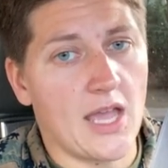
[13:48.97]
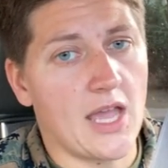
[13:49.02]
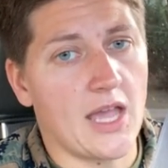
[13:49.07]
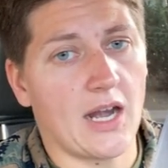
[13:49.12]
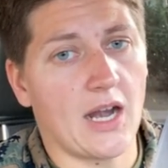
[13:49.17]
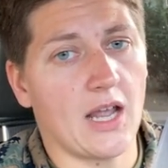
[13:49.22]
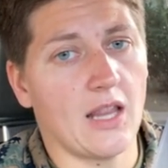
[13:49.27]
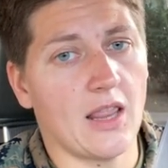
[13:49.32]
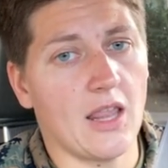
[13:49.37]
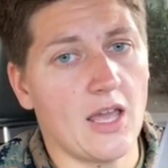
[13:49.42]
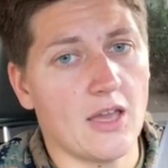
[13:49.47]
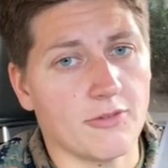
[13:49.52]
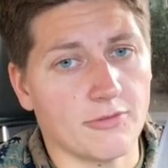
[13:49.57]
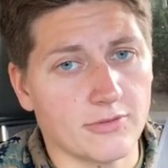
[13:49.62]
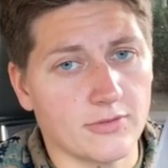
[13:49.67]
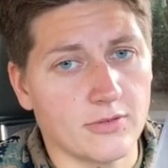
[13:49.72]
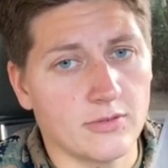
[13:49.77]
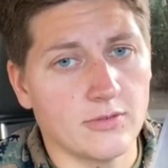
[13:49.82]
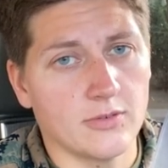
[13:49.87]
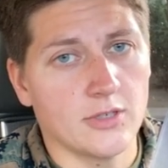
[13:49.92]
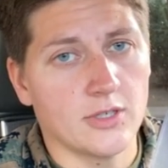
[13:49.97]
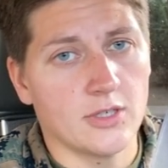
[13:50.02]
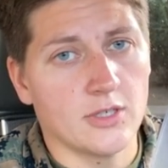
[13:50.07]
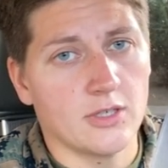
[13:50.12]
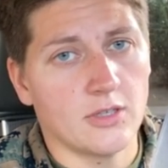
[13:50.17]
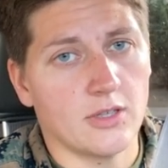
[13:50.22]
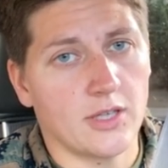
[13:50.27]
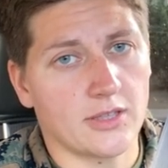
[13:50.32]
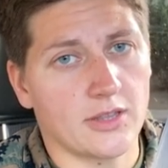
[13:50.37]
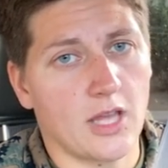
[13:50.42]
and I left.
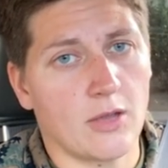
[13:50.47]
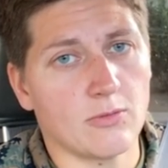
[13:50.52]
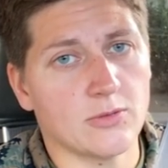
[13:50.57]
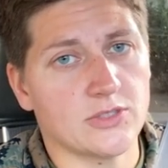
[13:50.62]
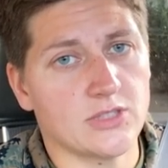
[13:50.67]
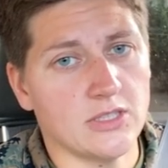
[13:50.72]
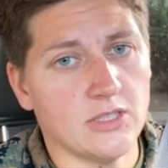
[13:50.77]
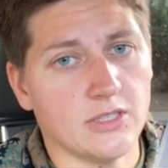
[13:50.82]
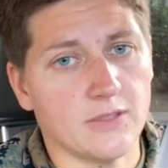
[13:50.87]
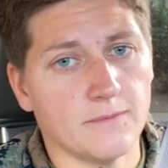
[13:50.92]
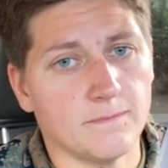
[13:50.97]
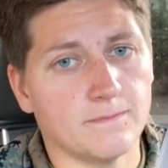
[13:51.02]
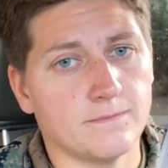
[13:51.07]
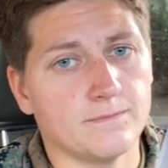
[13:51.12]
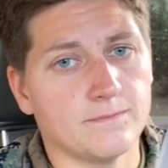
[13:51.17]
Like, that was it.